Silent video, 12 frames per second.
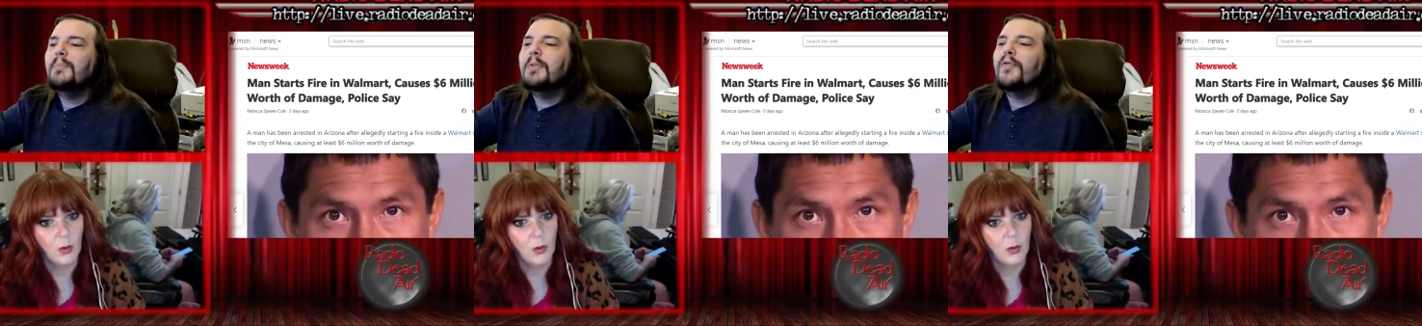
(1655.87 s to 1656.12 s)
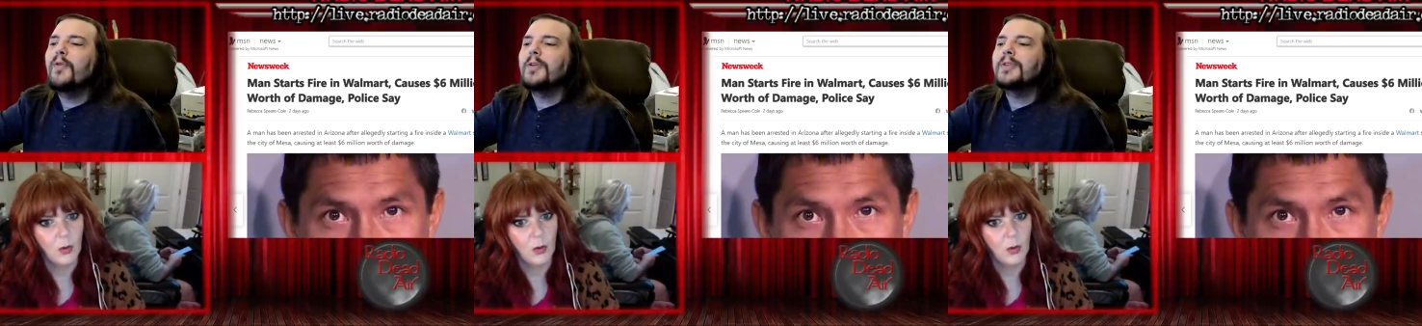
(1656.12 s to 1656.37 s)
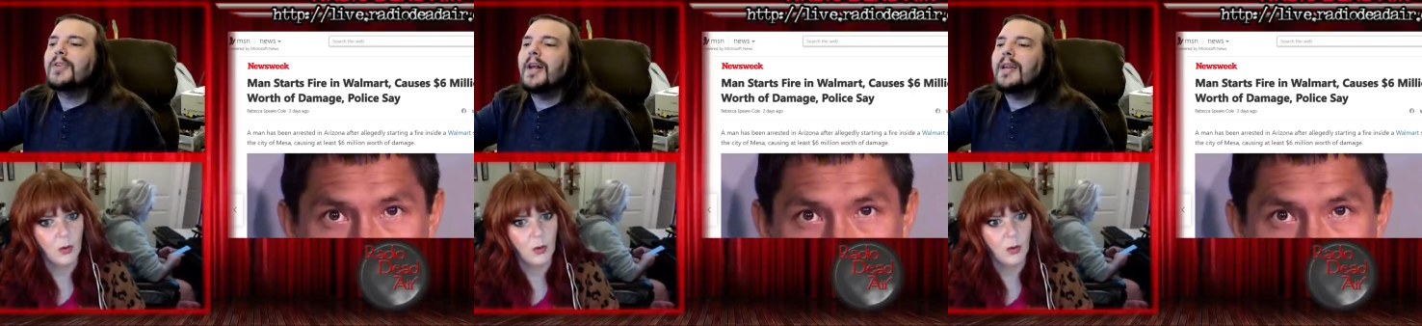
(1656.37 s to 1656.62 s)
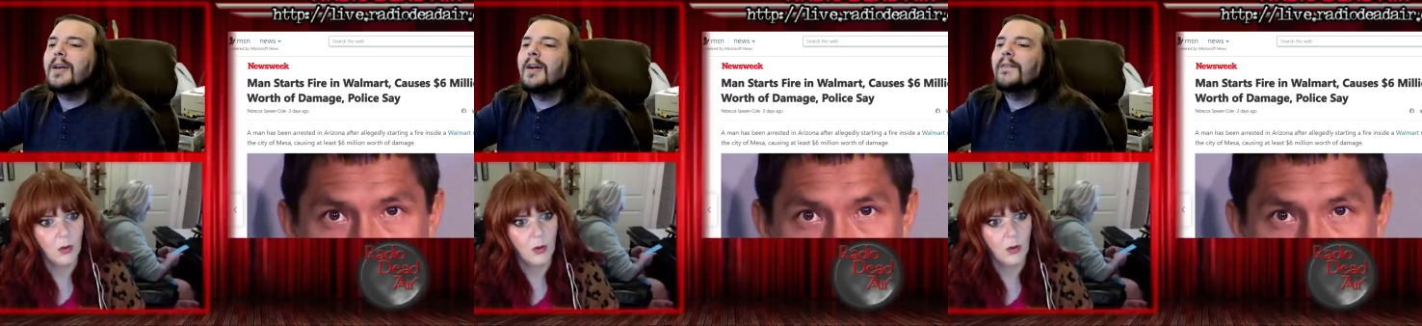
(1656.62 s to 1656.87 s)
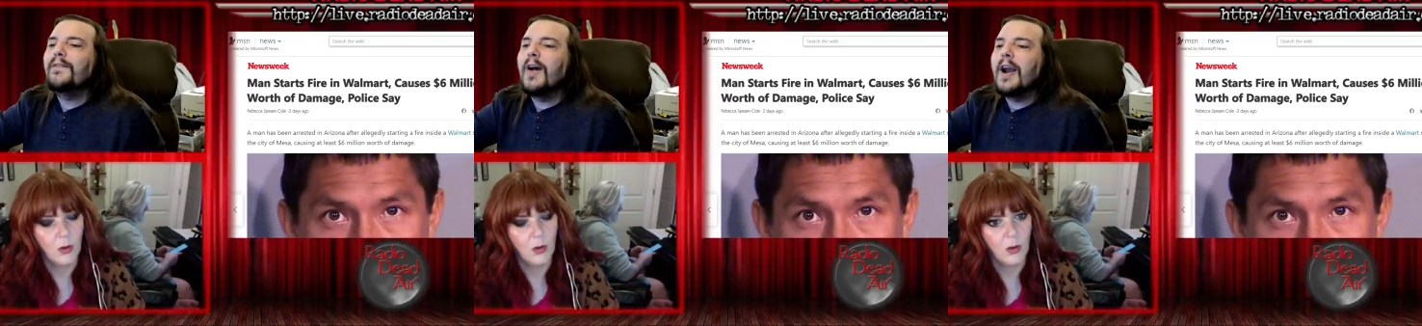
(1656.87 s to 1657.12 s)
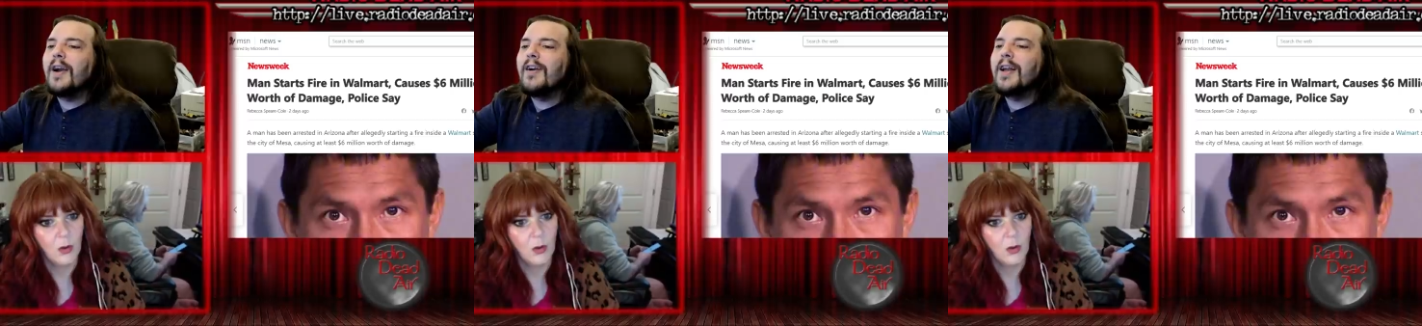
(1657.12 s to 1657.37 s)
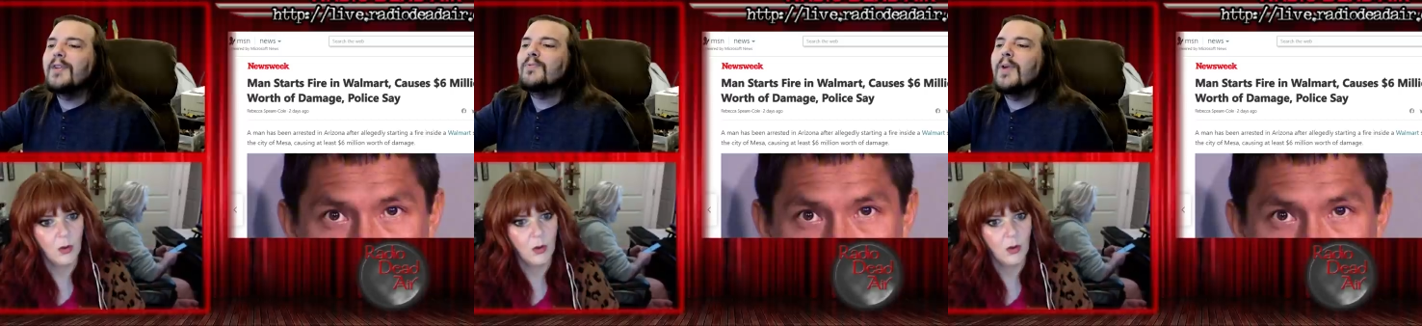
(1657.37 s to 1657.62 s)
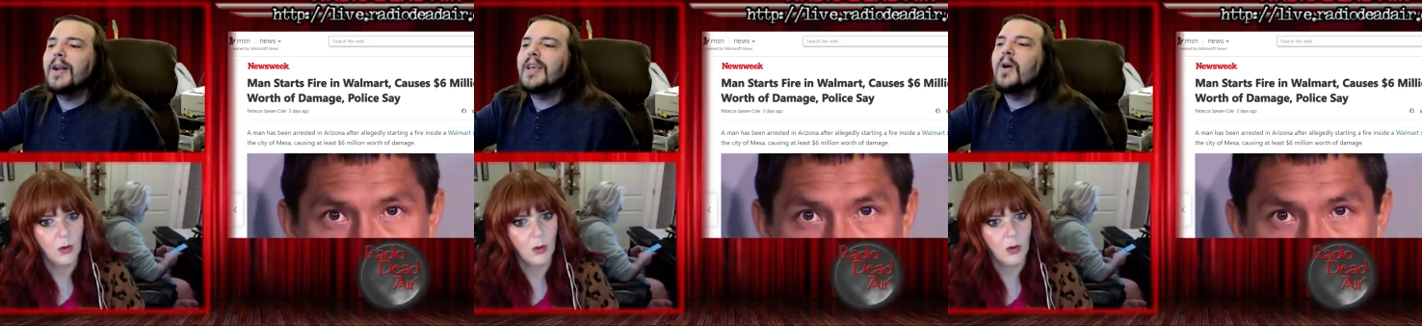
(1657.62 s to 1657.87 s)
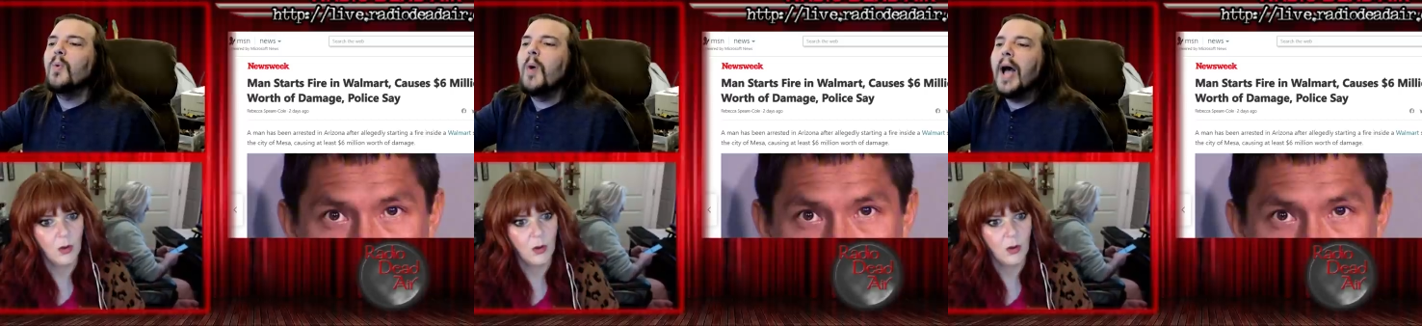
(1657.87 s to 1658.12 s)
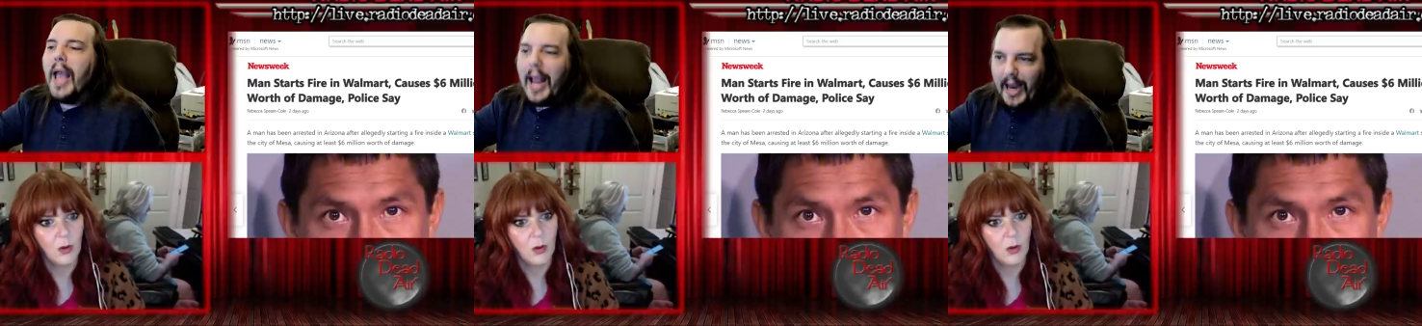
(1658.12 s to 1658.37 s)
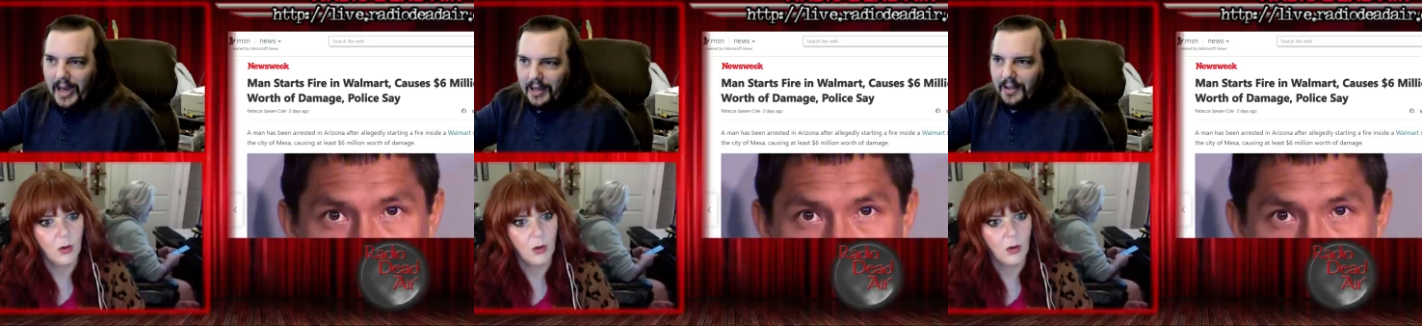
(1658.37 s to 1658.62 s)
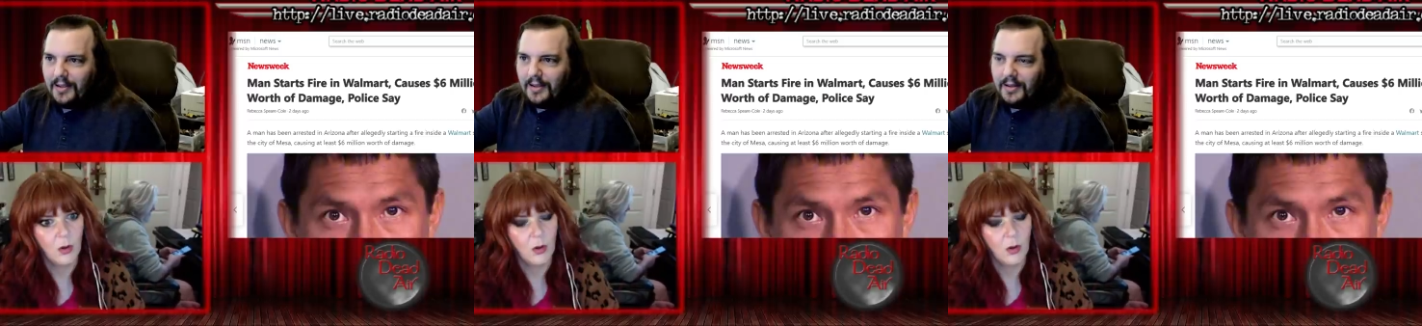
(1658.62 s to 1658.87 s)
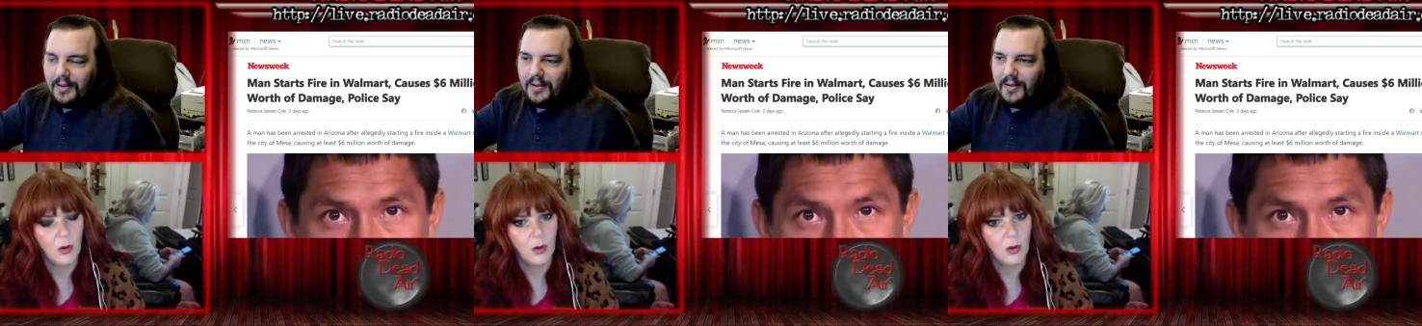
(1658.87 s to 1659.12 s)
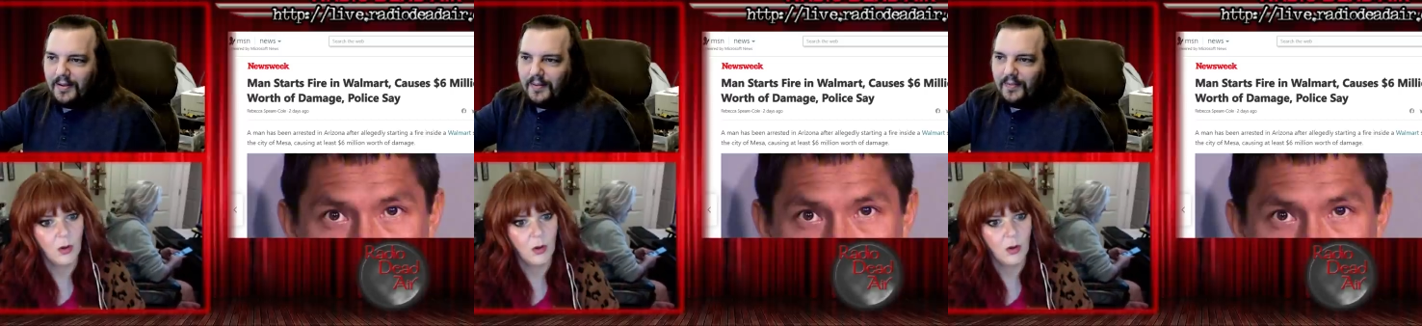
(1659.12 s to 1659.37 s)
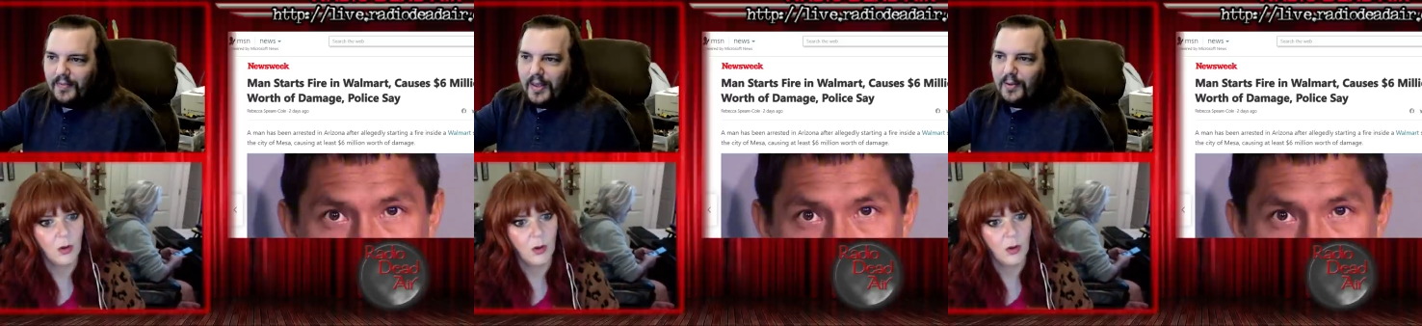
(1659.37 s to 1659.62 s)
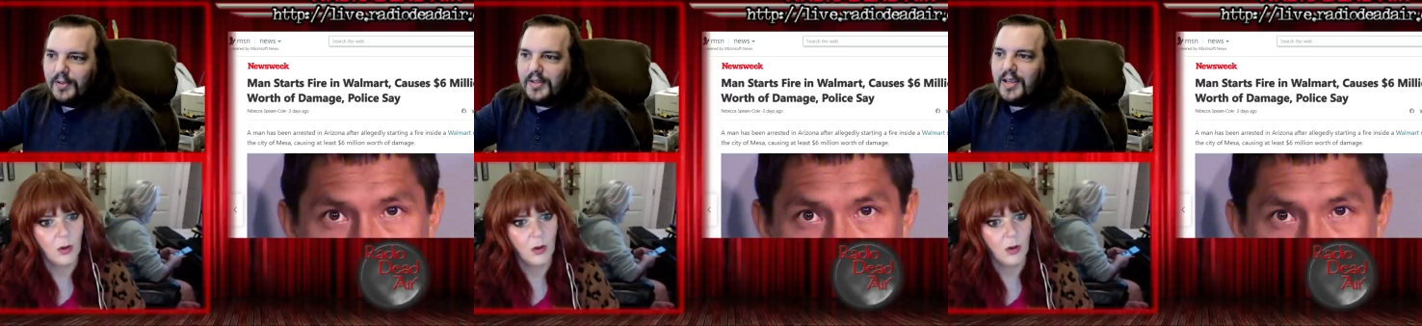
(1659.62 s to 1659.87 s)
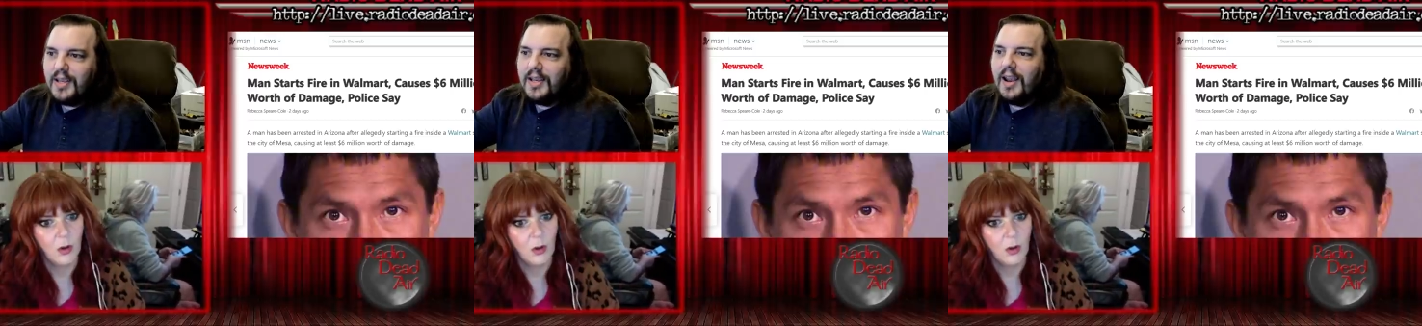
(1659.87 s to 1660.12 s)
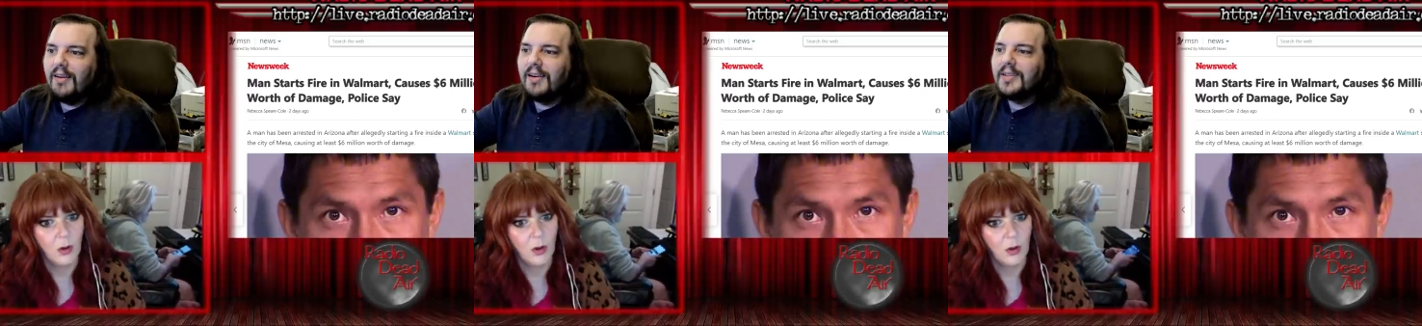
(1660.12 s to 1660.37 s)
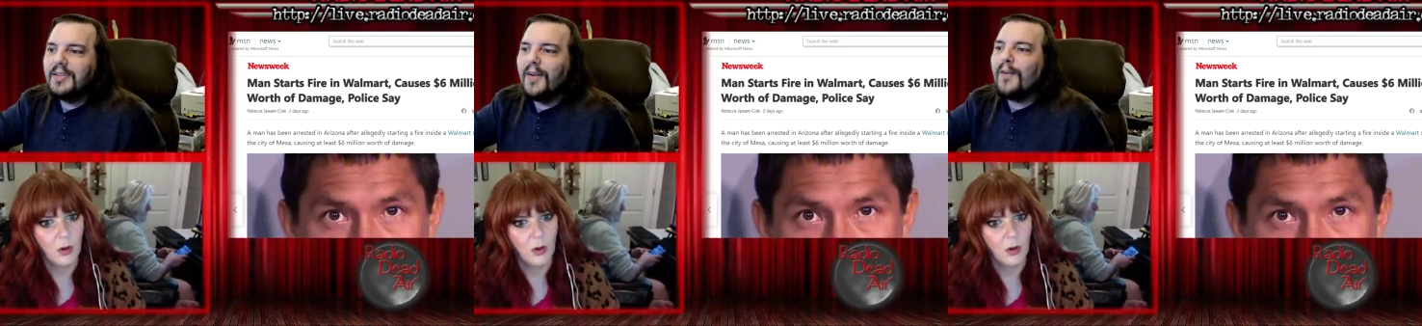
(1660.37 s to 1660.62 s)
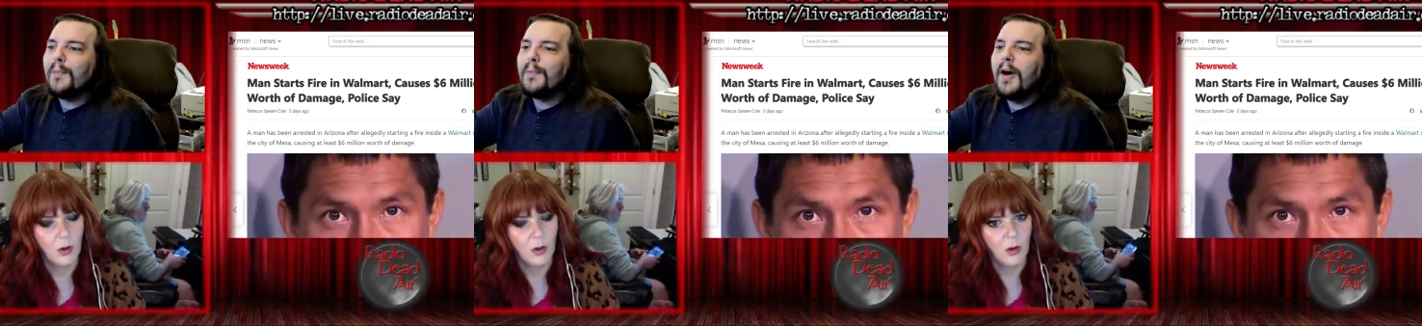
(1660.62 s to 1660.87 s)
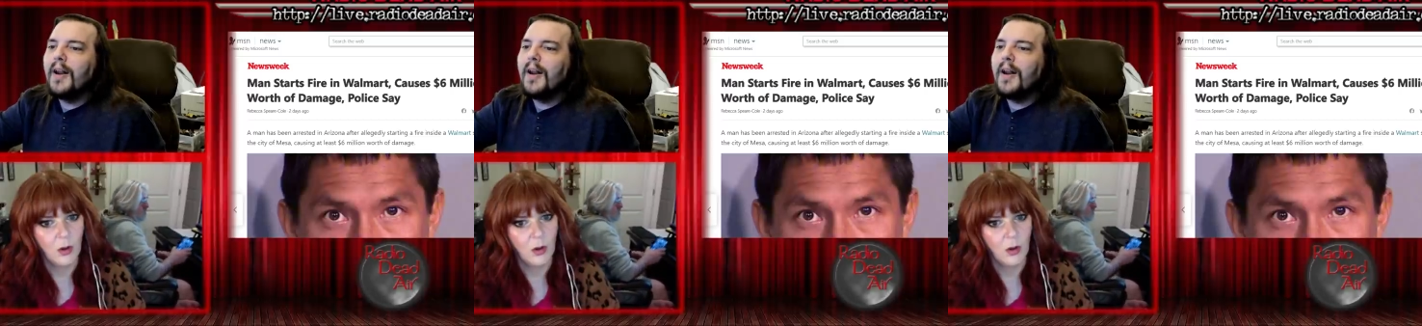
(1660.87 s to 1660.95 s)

Speaker 1: before setting it on fire and running away. He was seen carrying several